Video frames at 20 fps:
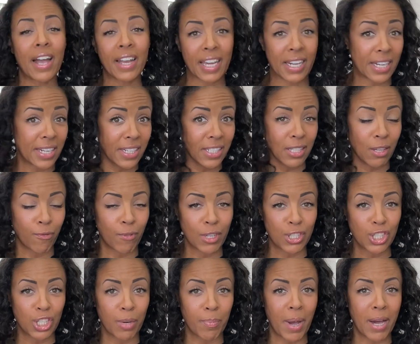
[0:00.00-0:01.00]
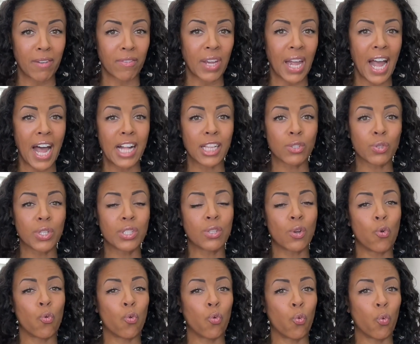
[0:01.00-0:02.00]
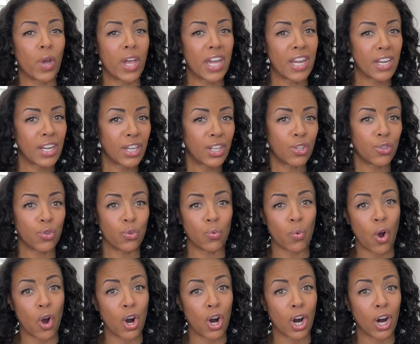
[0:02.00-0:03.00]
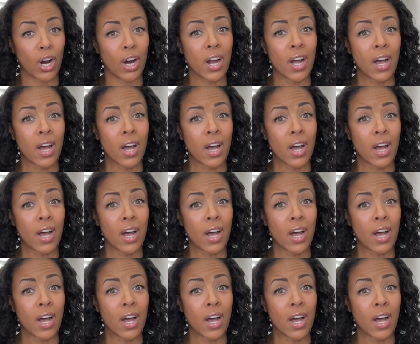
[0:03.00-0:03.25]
getting a sufficient amount of calories when you are